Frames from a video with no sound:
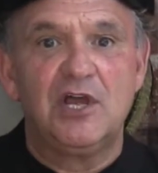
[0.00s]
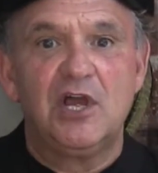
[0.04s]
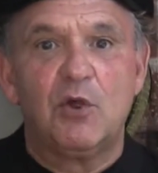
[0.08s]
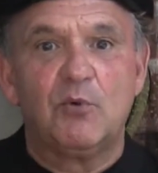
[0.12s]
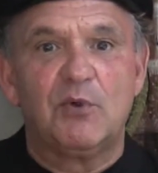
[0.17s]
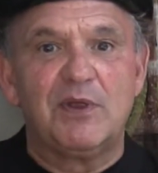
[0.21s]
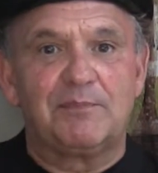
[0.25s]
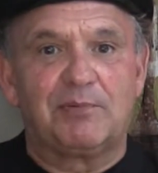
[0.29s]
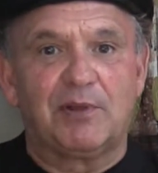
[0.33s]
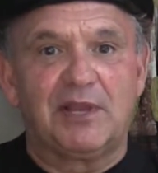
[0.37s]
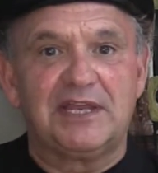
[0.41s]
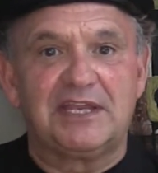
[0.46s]

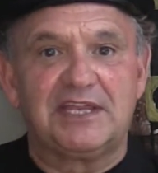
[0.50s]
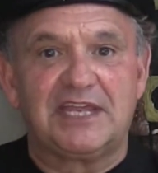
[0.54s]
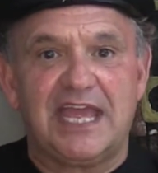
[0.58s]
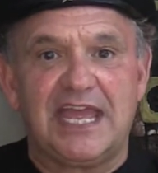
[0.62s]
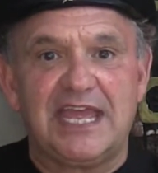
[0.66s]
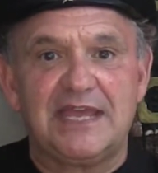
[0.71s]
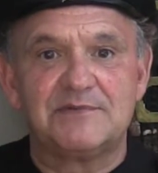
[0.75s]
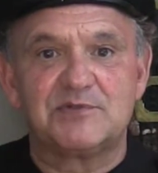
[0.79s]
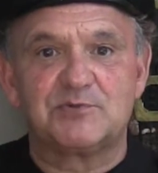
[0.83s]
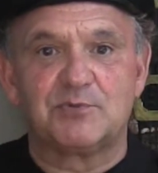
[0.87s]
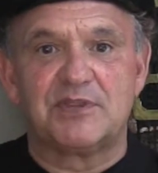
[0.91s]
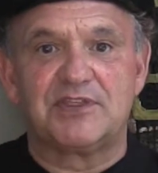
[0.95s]
We play
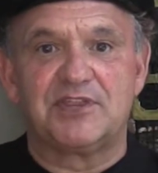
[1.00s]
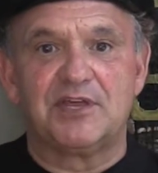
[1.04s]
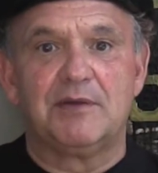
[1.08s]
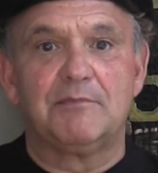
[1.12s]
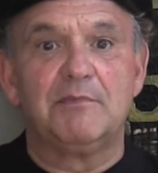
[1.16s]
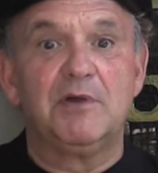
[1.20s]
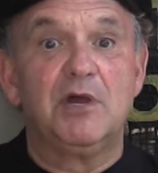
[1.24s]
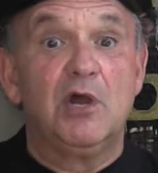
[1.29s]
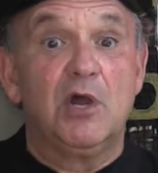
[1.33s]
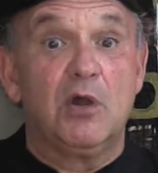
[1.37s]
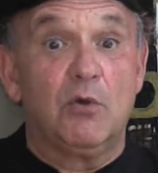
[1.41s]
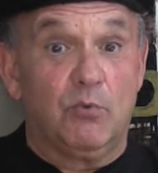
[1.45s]
games with them,
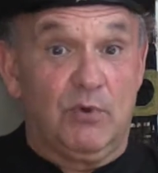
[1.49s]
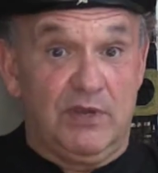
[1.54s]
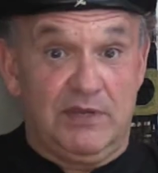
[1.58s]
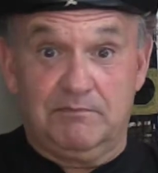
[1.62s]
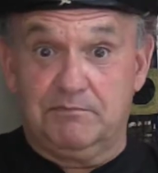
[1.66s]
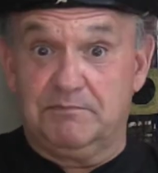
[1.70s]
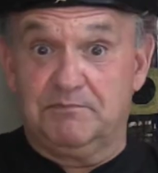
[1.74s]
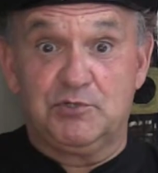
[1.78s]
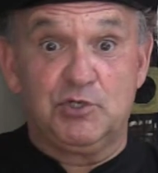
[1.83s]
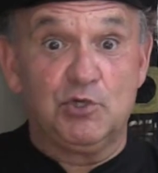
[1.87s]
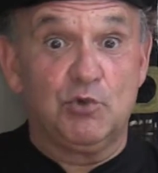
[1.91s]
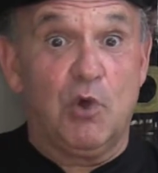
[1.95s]
we
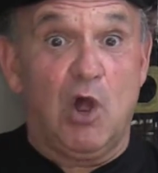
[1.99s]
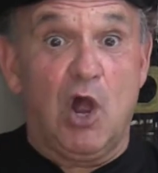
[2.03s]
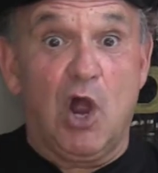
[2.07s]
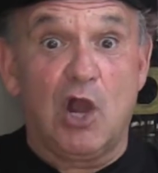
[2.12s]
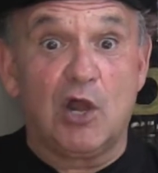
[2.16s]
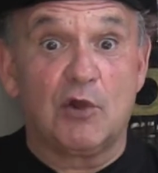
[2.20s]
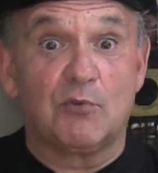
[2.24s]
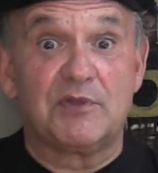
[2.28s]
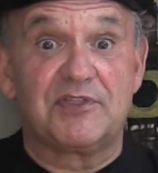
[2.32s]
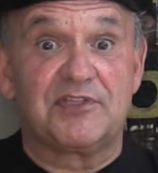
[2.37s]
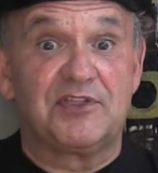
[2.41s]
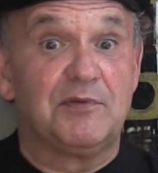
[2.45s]
do
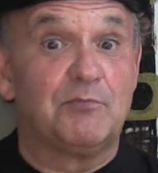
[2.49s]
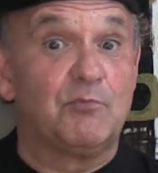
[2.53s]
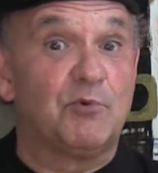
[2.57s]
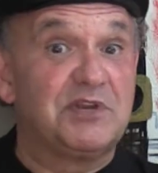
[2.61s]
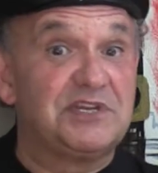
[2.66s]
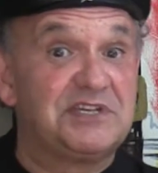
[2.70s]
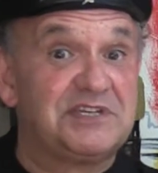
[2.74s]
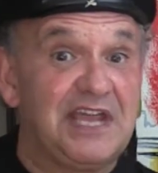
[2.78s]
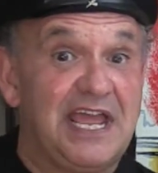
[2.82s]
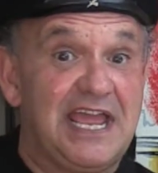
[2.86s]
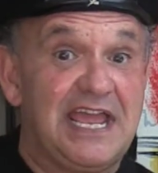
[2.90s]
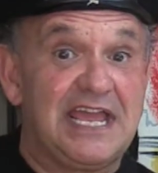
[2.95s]
art with them, we
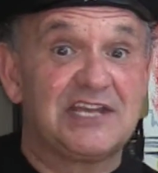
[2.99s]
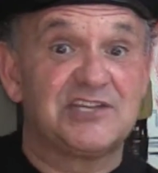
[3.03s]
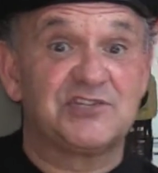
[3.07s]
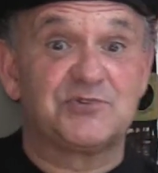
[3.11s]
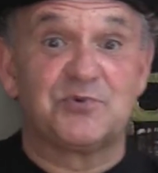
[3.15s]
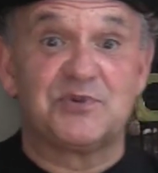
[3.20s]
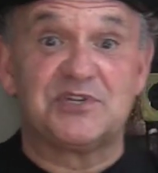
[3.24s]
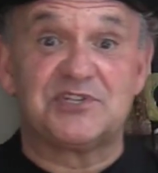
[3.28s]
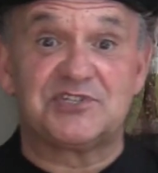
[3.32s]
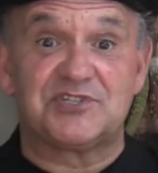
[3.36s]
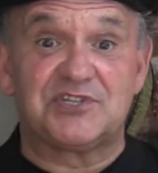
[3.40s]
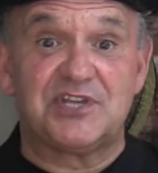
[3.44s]
dance,
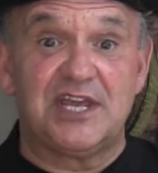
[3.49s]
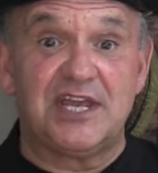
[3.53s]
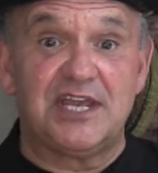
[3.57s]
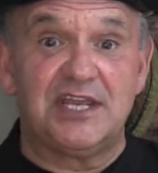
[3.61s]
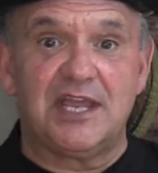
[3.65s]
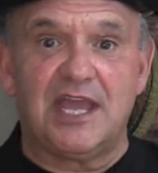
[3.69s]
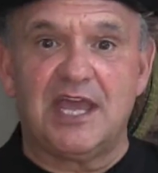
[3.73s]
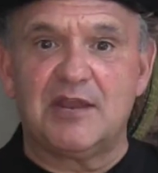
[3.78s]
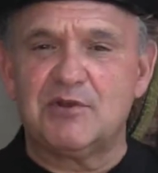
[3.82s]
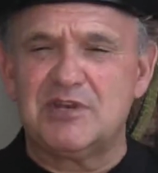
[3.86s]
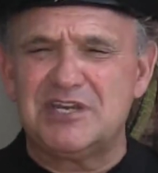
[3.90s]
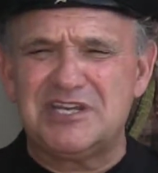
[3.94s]
we sing,
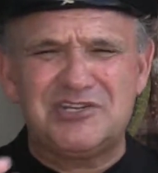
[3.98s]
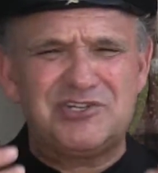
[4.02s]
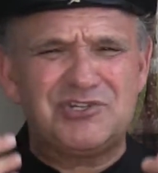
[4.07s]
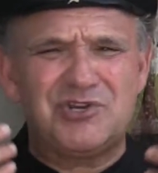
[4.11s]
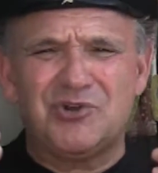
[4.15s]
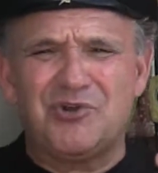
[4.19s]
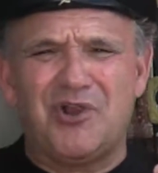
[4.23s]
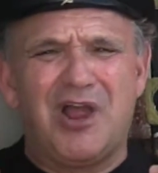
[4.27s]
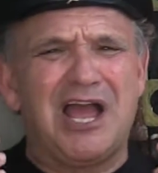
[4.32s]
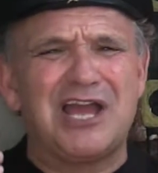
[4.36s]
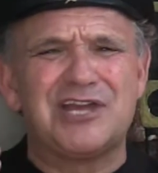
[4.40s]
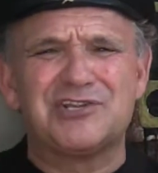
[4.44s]
and
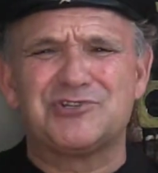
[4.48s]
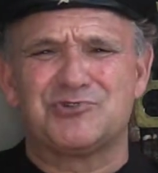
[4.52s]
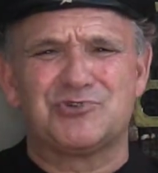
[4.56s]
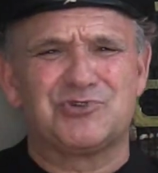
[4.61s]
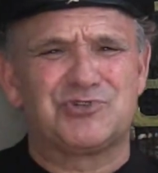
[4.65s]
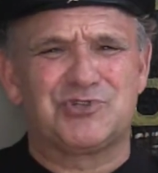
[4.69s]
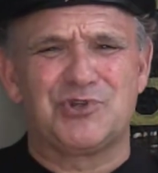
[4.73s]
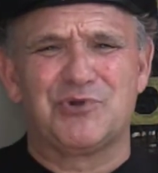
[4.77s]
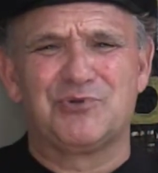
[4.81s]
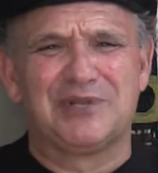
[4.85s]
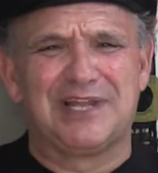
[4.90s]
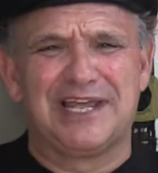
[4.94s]
her eyes are
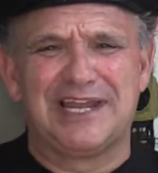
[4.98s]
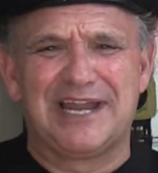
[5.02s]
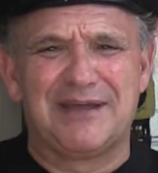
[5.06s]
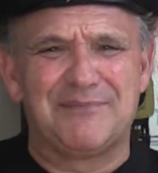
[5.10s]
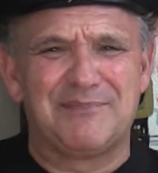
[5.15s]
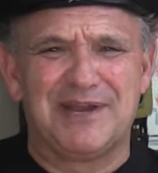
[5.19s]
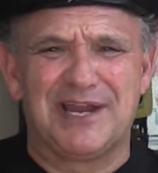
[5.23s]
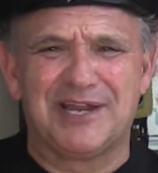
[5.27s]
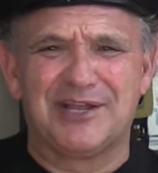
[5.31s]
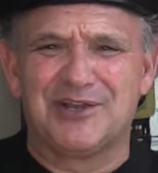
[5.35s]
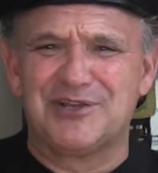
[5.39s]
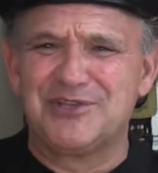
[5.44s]
so lit up,
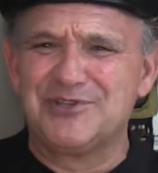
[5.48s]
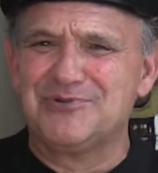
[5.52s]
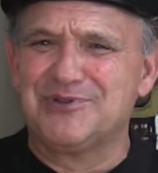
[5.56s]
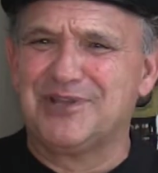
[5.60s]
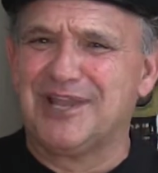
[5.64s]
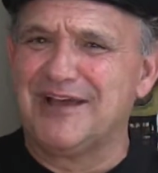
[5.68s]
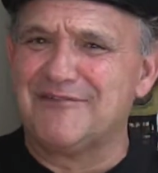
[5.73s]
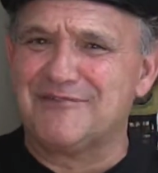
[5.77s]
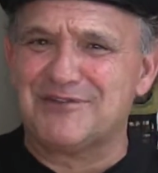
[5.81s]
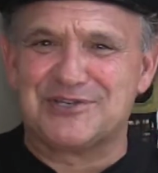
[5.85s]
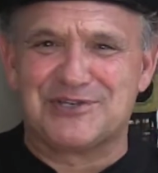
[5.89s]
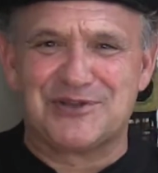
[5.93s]
and I go, you
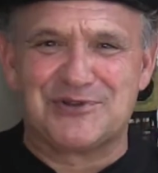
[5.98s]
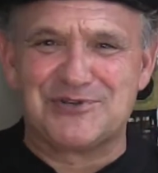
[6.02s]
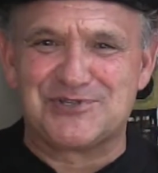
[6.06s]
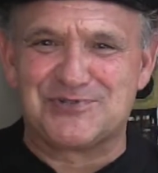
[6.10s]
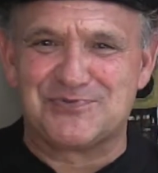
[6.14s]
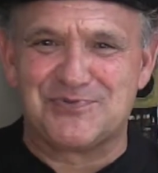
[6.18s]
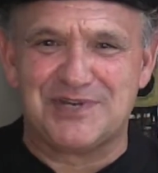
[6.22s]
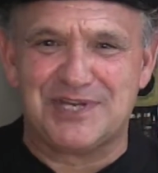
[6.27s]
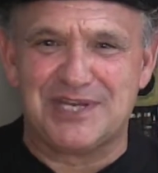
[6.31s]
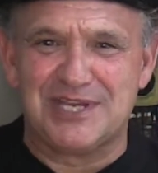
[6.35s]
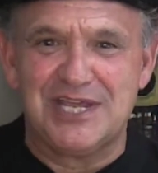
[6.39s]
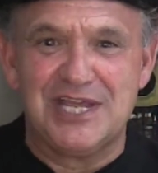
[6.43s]
love it, don't you,
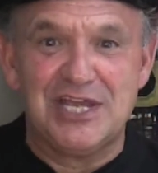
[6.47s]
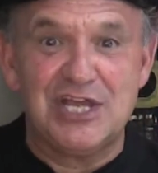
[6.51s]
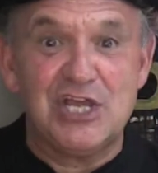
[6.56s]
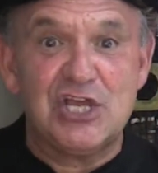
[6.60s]
Wendy?